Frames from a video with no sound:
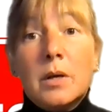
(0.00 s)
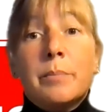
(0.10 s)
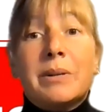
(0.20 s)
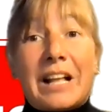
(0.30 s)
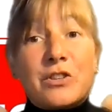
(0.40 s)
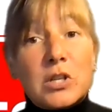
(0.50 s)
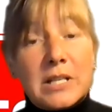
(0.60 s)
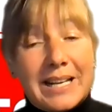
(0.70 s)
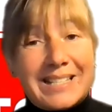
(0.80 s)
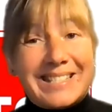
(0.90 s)
But that's just
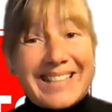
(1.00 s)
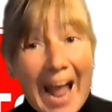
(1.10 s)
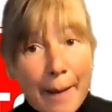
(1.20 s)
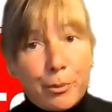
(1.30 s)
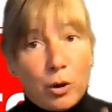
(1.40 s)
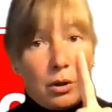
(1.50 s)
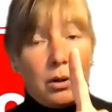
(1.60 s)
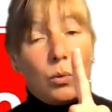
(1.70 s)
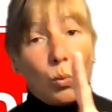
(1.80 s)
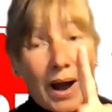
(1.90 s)
an example,
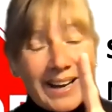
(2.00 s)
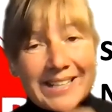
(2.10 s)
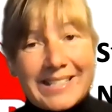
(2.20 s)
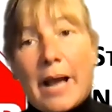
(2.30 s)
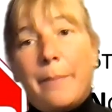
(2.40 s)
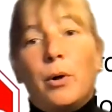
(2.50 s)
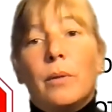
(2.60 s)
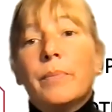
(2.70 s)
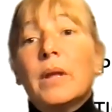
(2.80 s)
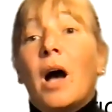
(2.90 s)
one
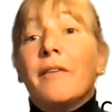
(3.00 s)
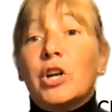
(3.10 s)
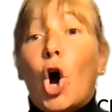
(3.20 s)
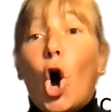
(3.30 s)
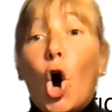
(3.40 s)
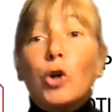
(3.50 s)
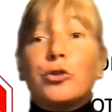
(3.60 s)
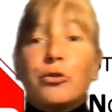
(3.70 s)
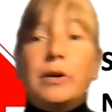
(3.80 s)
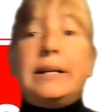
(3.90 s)
example of an
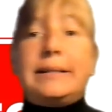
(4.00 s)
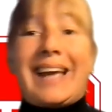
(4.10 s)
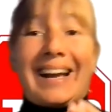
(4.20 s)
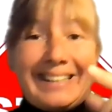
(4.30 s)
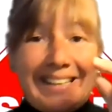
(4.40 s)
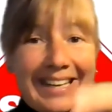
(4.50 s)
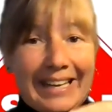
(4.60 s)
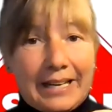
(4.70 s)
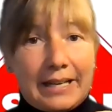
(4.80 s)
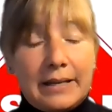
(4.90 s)
altering
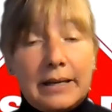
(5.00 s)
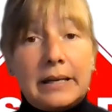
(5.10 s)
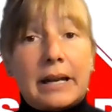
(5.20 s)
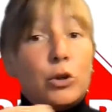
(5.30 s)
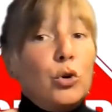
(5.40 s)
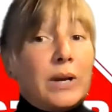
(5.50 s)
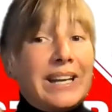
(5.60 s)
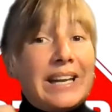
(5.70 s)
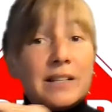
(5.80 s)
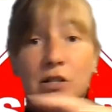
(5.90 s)
technique Now you can
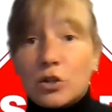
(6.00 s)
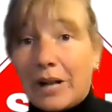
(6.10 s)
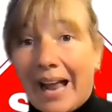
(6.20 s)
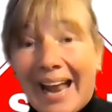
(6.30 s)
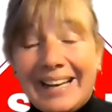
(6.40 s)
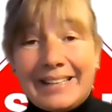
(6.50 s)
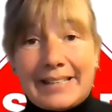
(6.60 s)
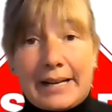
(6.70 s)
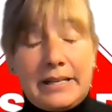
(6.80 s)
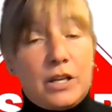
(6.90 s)
insert any
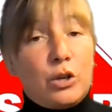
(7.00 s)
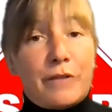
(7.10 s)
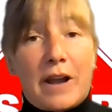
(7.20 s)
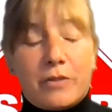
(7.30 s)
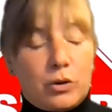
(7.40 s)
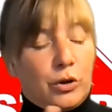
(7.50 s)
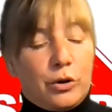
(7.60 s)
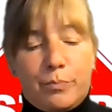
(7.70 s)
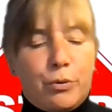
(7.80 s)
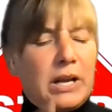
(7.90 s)
technique you've ever
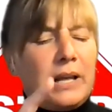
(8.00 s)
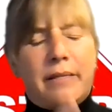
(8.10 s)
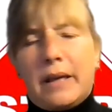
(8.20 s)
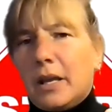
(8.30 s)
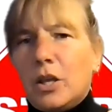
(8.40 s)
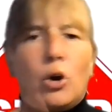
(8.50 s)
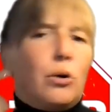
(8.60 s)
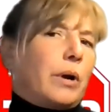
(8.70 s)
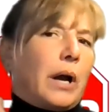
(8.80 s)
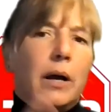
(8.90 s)
learned, breathing,
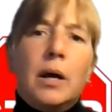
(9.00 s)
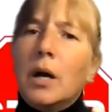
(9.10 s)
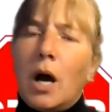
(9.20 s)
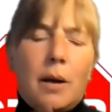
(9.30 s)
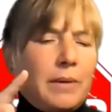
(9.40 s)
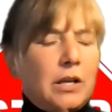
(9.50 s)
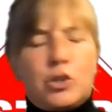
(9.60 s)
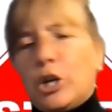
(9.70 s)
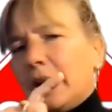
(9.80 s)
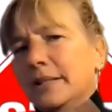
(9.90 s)
yoga, humming,
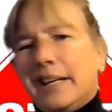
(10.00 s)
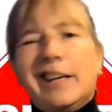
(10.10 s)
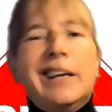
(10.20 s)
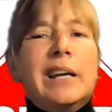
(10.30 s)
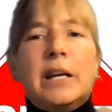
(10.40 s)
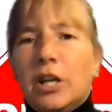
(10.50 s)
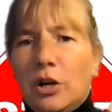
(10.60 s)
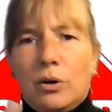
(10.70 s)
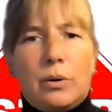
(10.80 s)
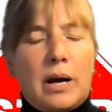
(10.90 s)
chanting,
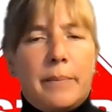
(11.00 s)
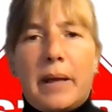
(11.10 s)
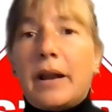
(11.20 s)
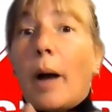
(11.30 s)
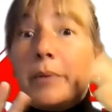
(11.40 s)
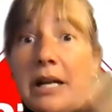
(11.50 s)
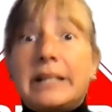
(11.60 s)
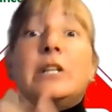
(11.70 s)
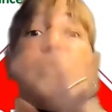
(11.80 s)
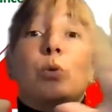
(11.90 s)
and I'm going to
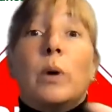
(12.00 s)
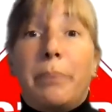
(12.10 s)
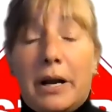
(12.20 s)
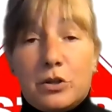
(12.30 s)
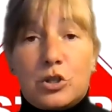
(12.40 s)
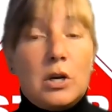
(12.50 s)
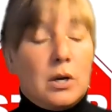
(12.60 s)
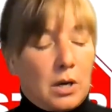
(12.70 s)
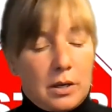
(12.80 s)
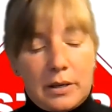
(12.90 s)
teach you a bunch,
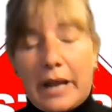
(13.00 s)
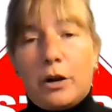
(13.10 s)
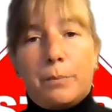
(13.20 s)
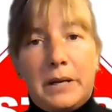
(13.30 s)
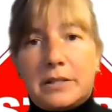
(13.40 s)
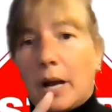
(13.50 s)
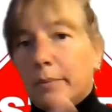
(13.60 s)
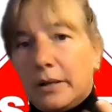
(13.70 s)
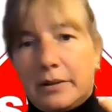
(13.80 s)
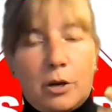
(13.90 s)
NLP,
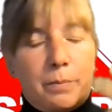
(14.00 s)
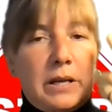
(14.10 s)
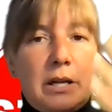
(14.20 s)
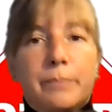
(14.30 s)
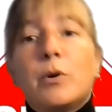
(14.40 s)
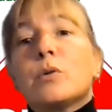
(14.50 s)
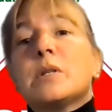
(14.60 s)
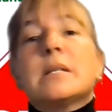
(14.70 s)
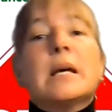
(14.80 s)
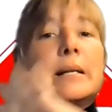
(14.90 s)
timeline therapy, and
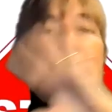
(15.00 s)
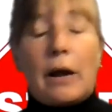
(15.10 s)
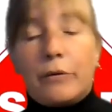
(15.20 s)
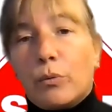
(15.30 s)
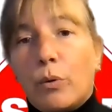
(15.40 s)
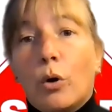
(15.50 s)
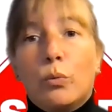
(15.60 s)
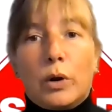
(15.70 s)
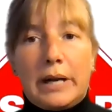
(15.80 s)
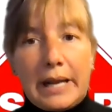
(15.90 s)
hypnosis down the road.
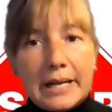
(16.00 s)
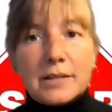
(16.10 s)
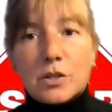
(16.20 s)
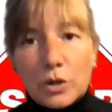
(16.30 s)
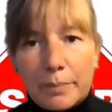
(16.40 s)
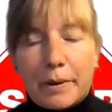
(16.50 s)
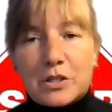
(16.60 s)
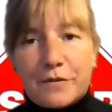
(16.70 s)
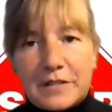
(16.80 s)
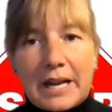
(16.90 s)
We're going to insert a
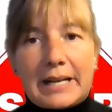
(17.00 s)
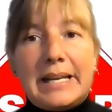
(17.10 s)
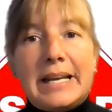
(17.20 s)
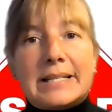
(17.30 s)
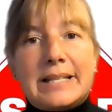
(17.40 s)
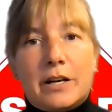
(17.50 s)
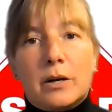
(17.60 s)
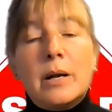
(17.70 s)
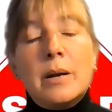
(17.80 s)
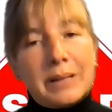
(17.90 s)
bunch of techniques here,
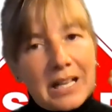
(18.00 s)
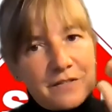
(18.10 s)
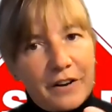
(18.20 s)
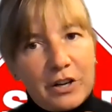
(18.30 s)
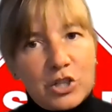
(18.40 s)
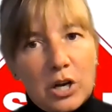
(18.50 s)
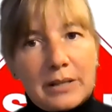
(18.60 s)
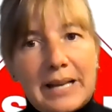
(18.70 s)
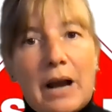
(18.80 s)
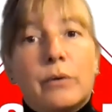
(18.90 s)
but that's very
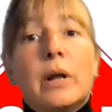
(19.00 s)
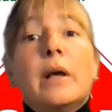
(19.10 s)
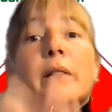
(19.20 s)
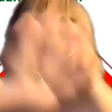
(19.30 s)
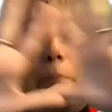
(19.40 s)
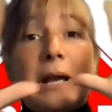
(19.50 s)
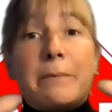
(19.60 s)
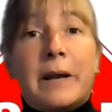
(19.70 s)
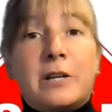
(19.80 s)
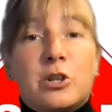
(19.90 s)
chunked down. The big
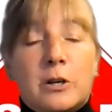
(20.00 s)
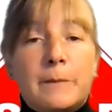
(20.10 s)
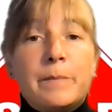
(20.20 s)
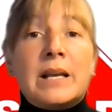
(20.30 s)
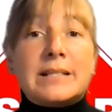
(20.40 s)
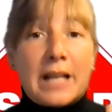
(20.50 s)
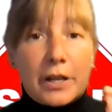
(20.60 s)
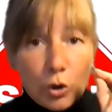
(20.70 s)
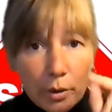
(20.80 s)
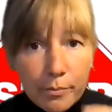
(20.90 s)
picture is that
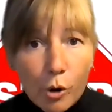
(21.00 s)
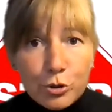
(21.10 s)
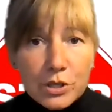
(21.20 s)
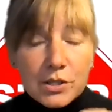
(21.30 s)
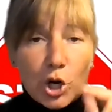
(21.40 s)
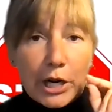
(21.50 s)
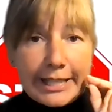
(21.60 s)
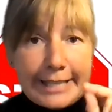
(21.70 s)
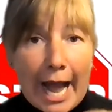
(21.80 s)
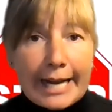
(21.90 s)
your emotions are a
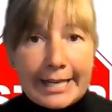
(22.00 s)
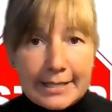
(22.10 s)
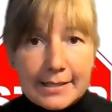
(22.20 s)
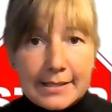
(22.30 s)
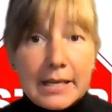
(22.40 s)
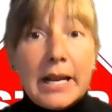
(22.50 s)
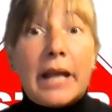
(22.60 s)
guidance.